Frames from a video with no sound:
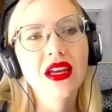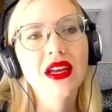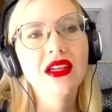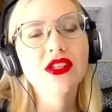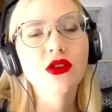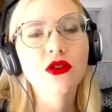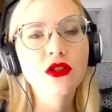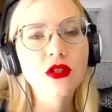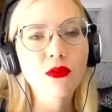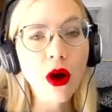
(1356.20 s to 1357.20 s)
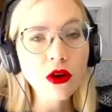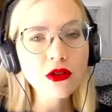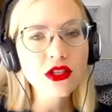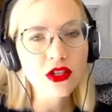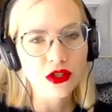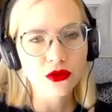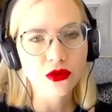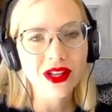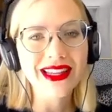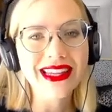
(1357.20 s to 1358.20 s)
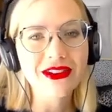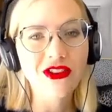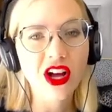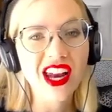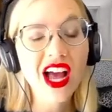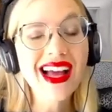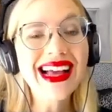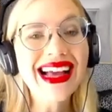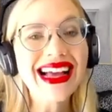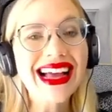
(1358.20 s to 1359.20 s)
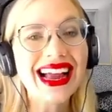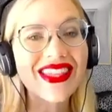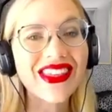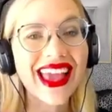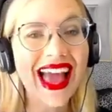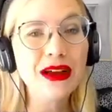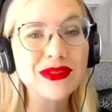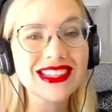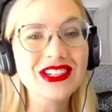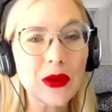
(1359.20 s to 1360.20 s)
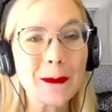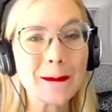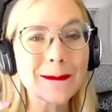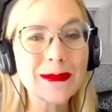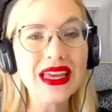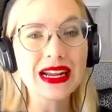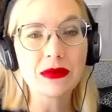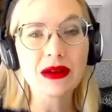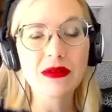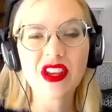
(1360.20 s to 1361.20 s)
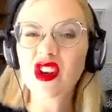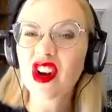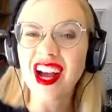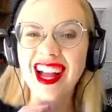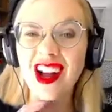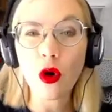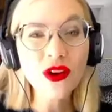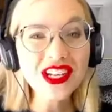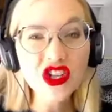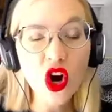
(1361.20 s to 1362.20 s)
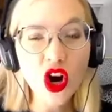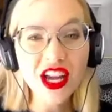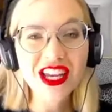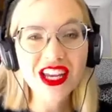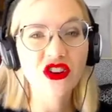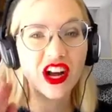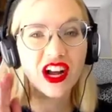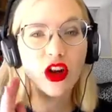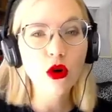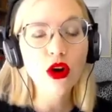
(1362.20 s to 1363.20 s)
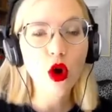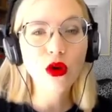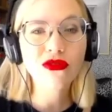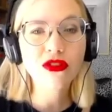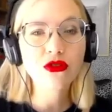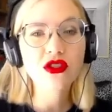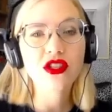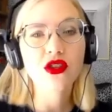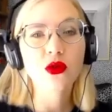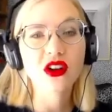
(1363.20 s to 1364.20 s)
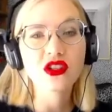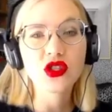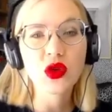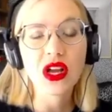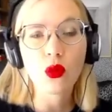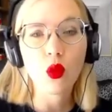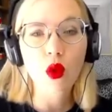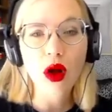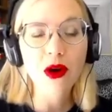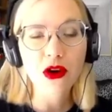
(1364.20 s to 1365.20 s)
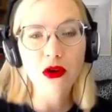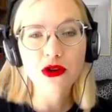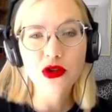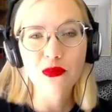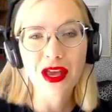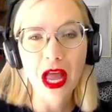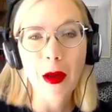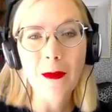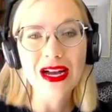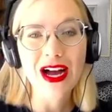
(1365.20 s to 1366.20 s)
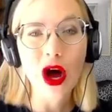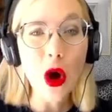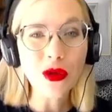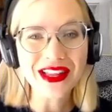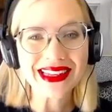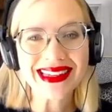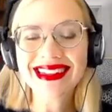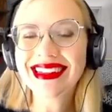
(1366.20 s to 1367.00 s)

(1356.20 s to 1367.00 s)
So you're supposed to live on the absolute minimum. You're not going to Target, you're not going to Whole Foods, you are doing Walmart grocery pickup only.